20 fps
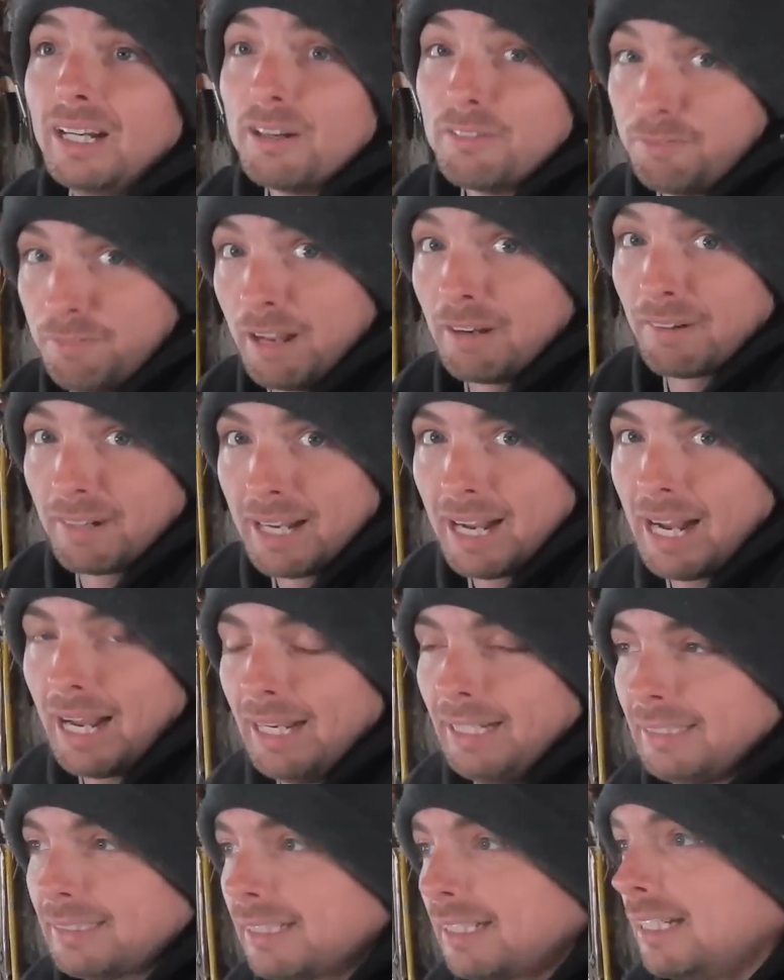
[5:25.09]

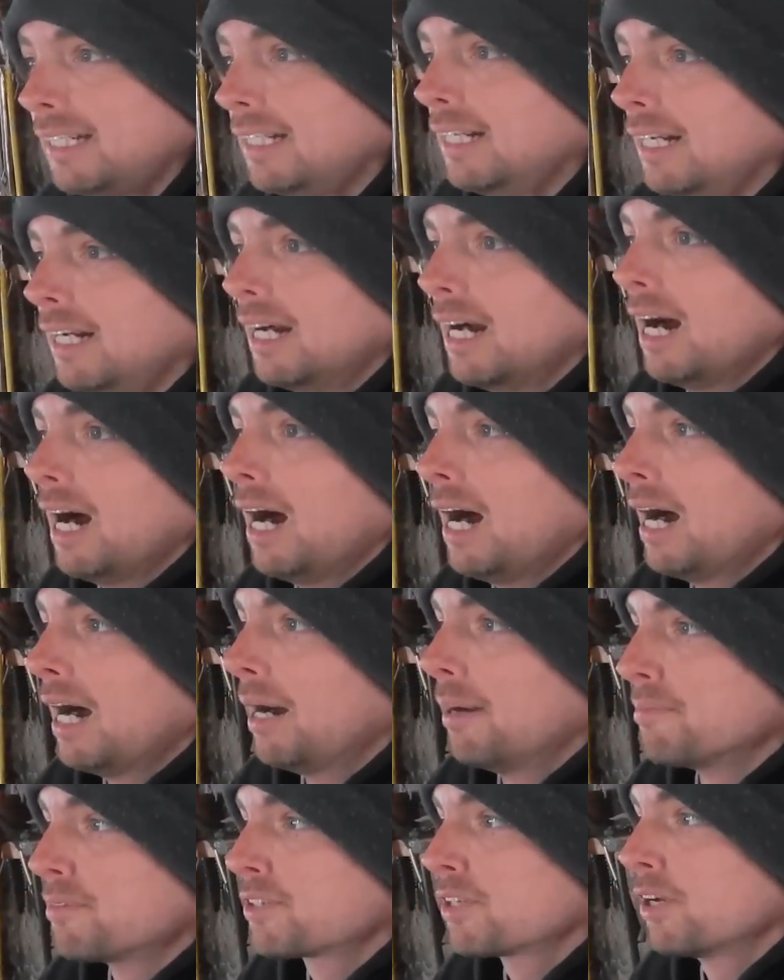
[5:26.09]
Fahrenheit.
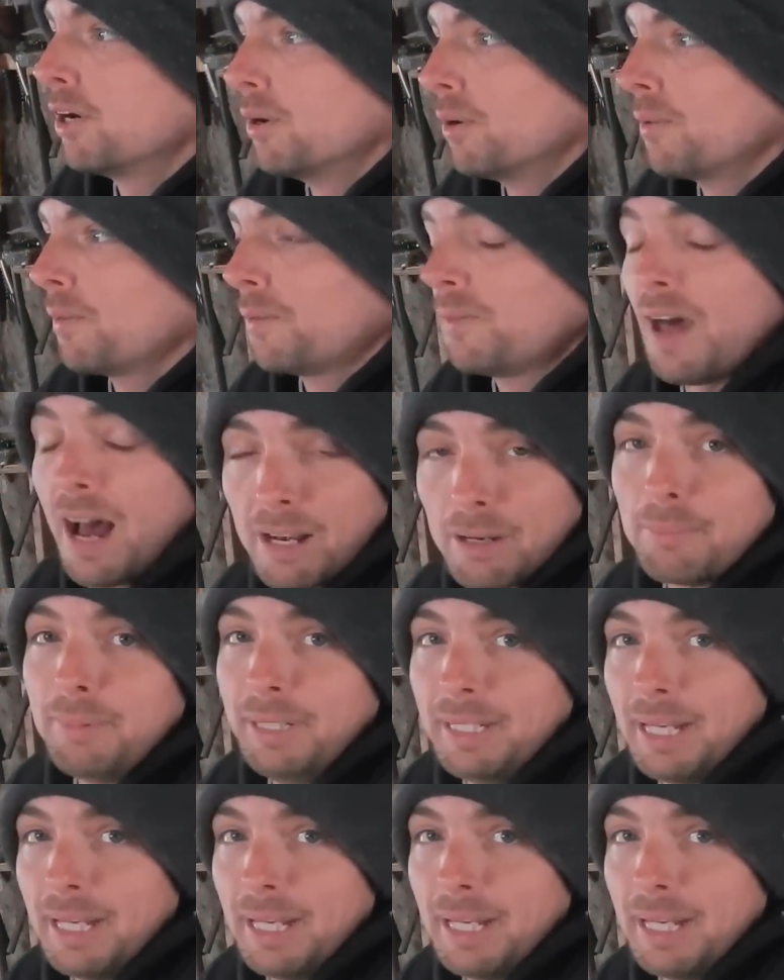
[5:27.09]
Um, so that'll be